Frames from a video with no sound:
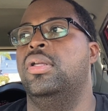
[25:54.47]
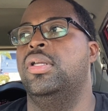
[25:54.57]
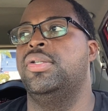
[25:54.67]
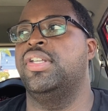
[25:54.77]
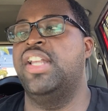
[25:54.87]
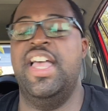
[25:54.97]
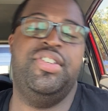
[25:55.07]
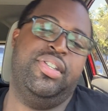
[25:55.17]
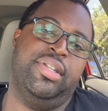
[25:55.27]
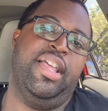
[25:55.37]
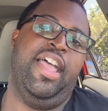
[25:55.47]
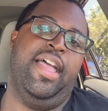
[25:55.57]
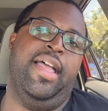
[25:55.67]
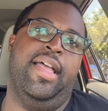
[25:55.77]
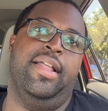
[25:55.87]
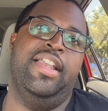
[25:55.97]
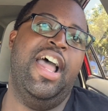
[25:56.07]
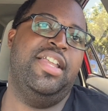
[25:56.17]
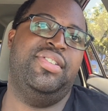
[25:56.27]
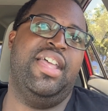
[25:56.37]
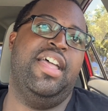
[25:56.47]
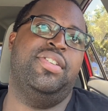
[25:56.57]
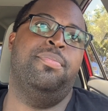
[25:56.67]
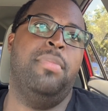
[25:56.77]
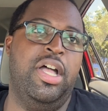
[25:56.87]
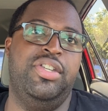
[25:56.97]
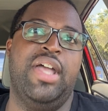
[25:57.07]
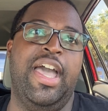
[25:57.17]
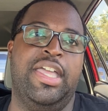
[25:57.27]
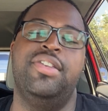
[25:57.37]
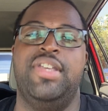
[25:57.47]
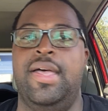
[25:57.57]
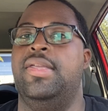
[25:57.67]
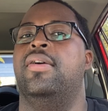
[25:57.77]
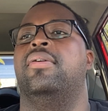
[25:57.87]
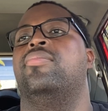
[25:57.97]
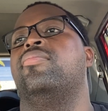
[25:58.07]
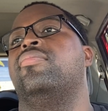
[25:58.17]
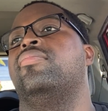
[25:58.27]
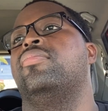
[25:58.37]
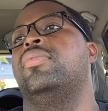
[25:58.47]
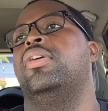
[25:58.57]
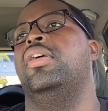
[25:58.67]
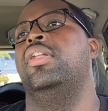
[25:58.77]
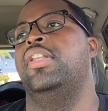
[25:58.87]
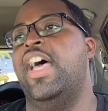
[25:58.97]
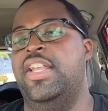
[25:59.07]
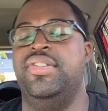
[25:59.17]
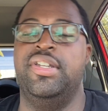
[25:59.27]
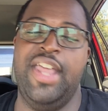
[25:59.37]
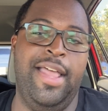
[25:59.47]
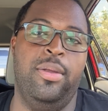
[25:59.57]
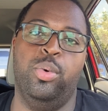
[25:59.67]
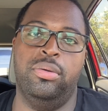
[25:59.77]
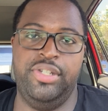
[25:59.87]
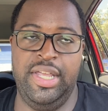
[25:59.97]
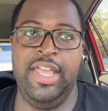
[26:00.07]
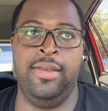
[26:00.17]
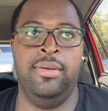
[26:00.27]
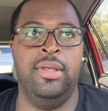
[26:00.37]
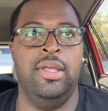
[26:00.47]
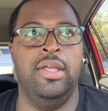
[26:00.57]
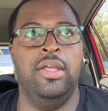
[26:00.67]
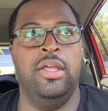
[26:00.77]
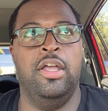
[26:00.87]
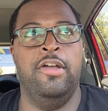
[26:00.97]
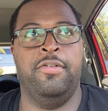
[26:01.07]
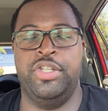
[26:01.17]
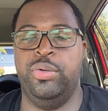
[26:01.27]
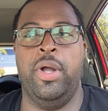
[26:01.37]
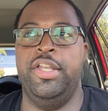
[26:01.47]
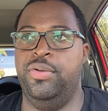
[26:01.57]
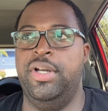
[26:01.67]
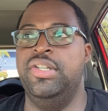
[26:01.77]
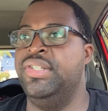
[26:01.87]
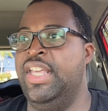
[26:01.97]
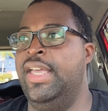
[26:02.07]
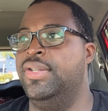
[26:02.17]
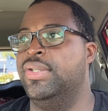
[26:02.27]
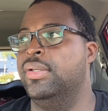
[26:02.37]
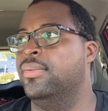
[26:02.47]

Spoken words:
So that is as much I can tell you. That is a daily routine for 2026.